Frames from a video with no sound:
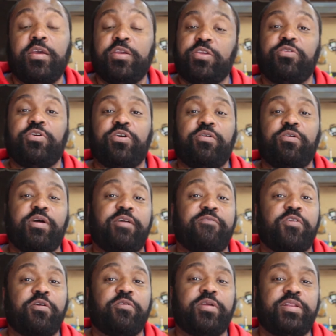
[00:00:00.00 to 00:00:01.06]
you know I've
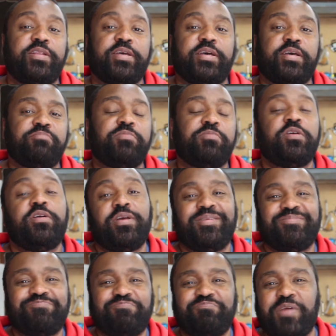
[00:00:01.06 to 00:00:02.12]
already done
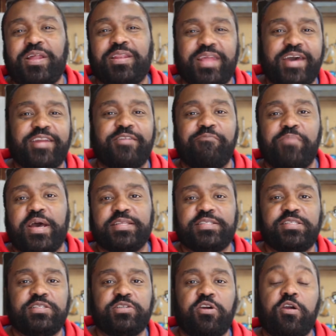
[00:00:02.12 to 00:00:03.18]
a lot of mods
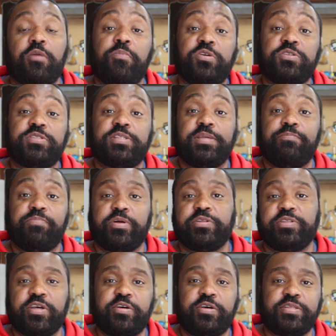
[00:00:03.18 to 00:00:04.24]
to this car, mostly
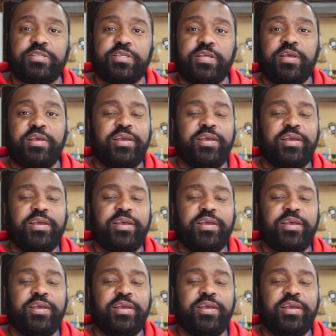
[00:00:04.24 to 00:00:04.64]
bolt-ons.